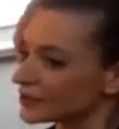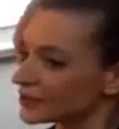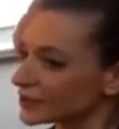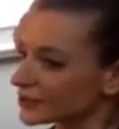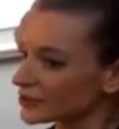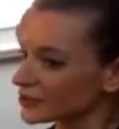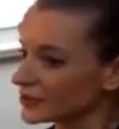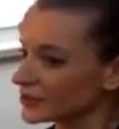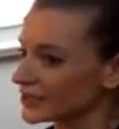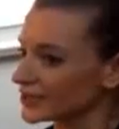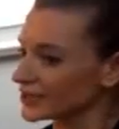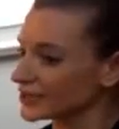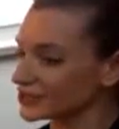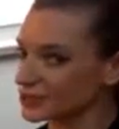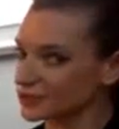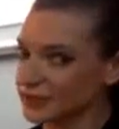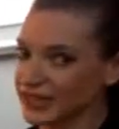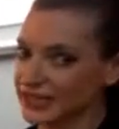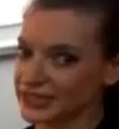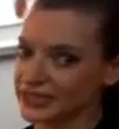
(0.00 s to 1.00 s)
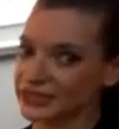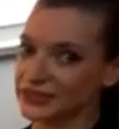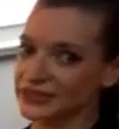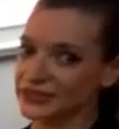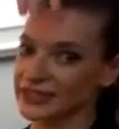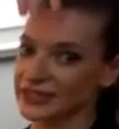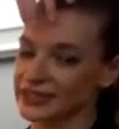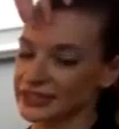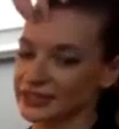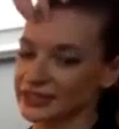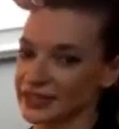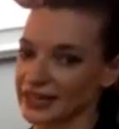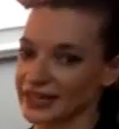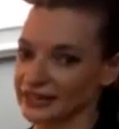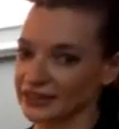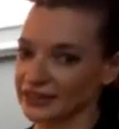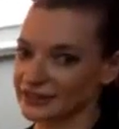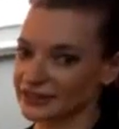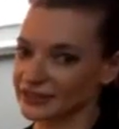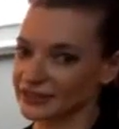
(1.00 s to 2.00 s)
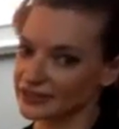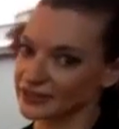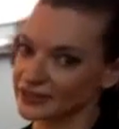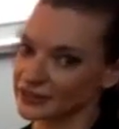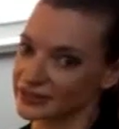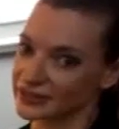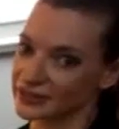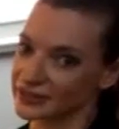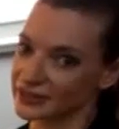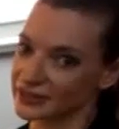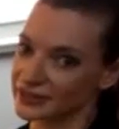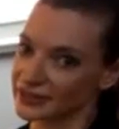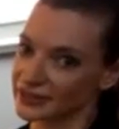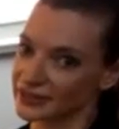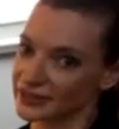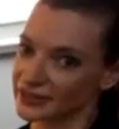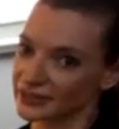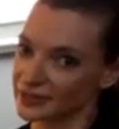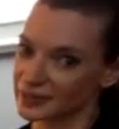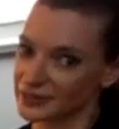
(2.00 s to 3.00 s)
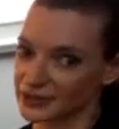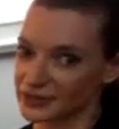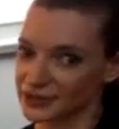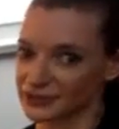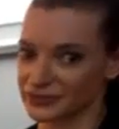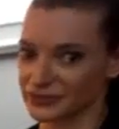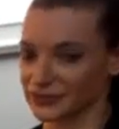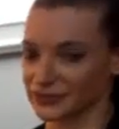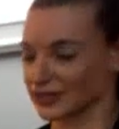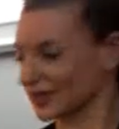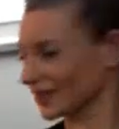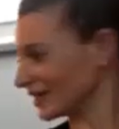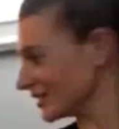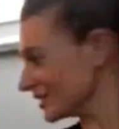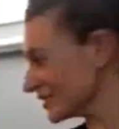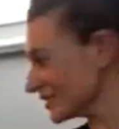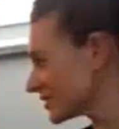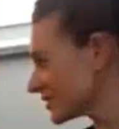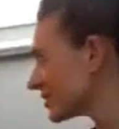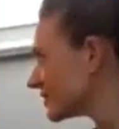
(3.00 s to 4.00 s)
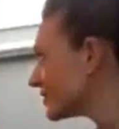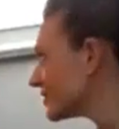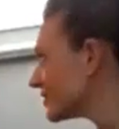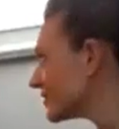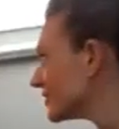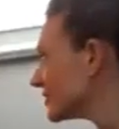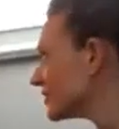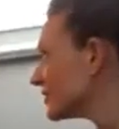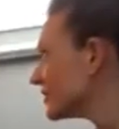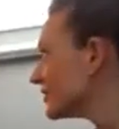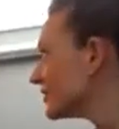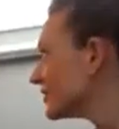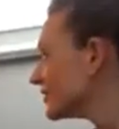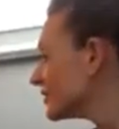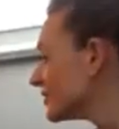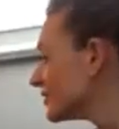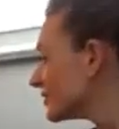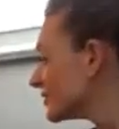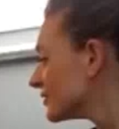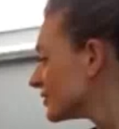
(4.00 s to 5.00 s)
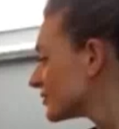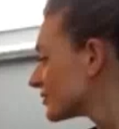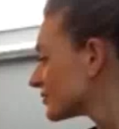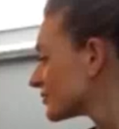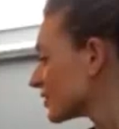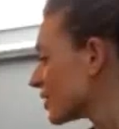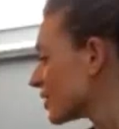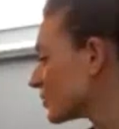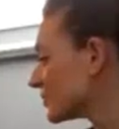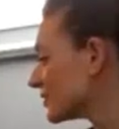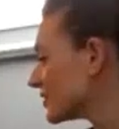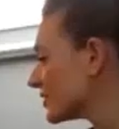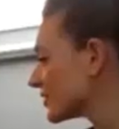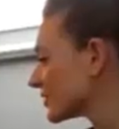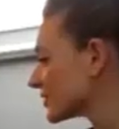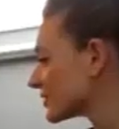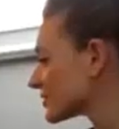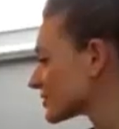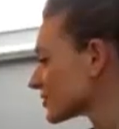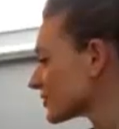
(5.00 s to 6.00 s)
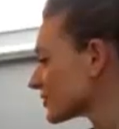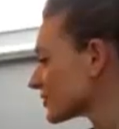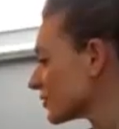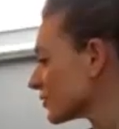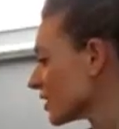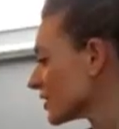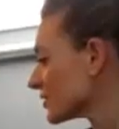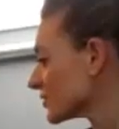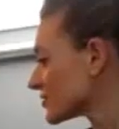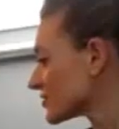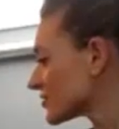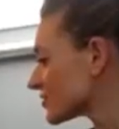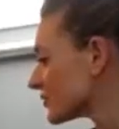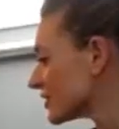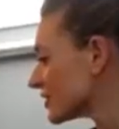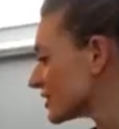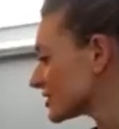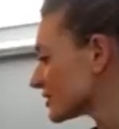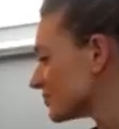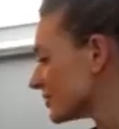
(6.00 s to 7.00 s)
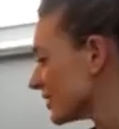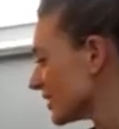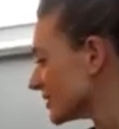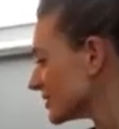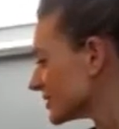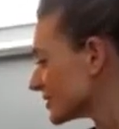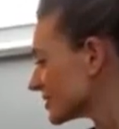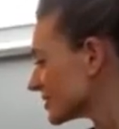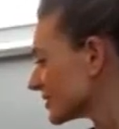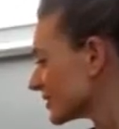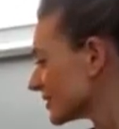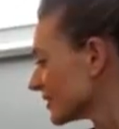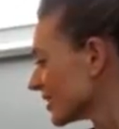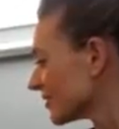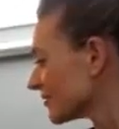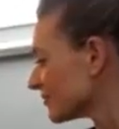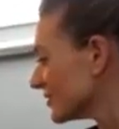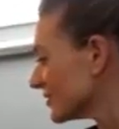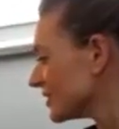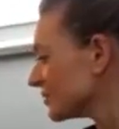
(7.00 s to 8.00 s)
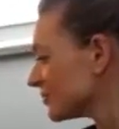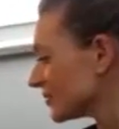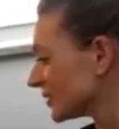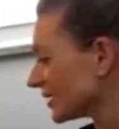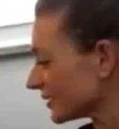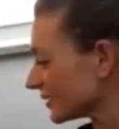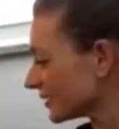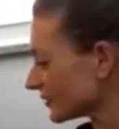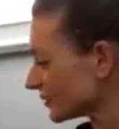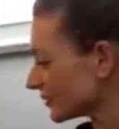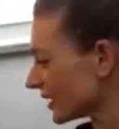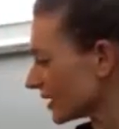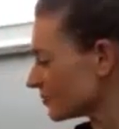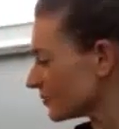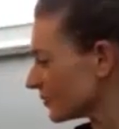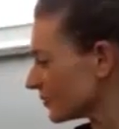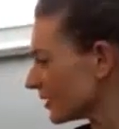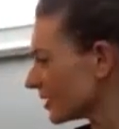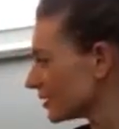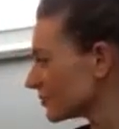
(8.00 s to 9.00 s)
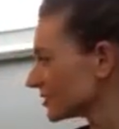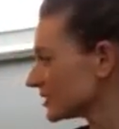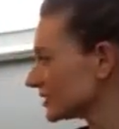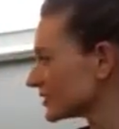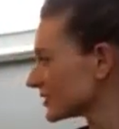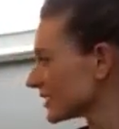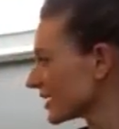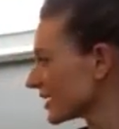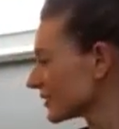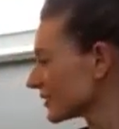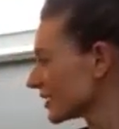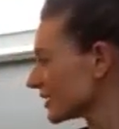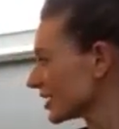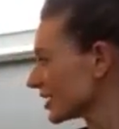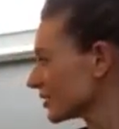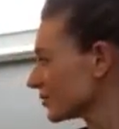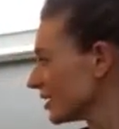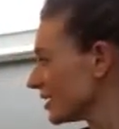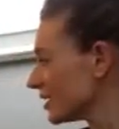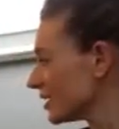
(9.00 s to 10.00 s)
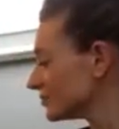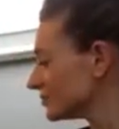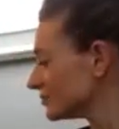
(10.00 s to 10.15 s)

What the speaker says: Creating space, creating length. Beautiful, guys. From here, it's slow lunge twist, bend into the left knee, plant the right palm, reach that right arm up.